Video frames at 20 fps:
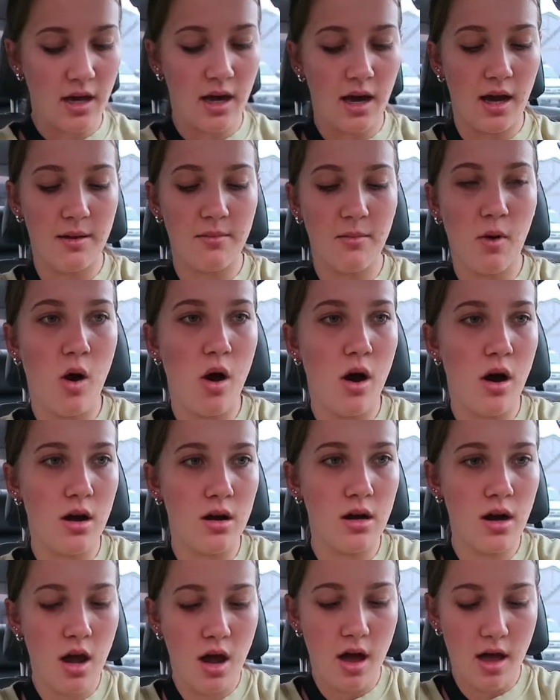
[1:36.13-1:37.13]
I'm
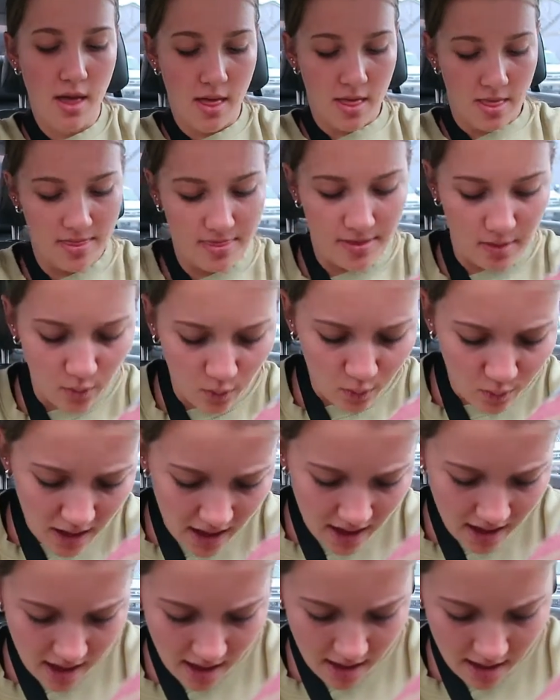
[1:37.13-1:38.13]
on the
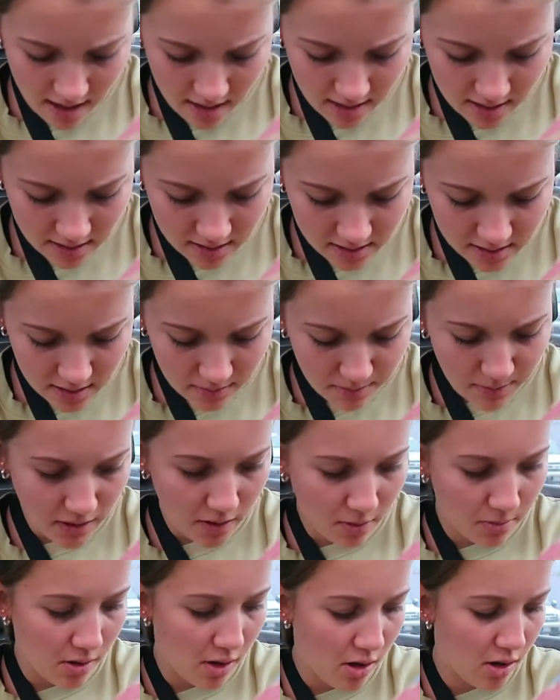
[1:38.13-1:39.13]
way to
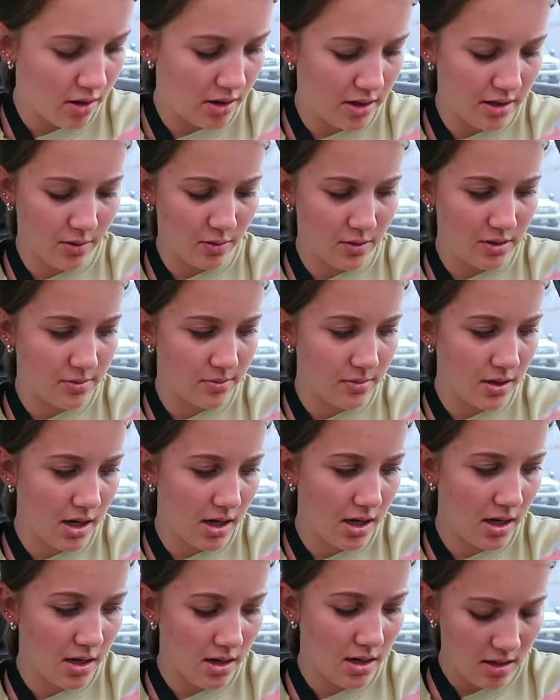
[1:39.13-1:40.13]
pickleball and it was
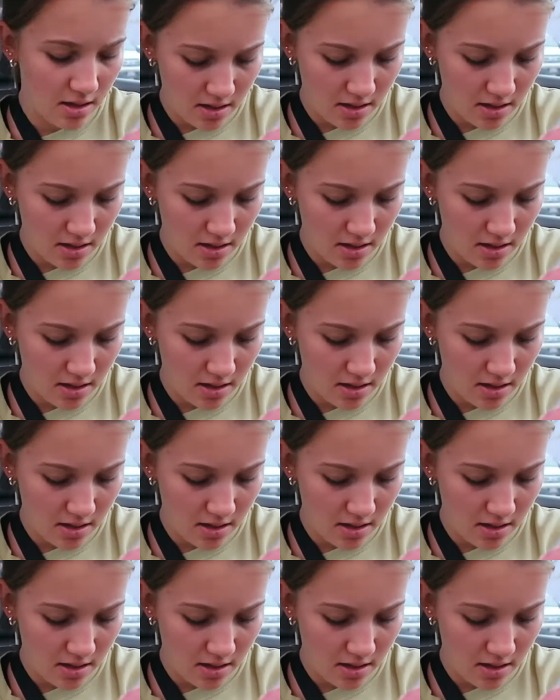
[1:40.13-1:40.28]
my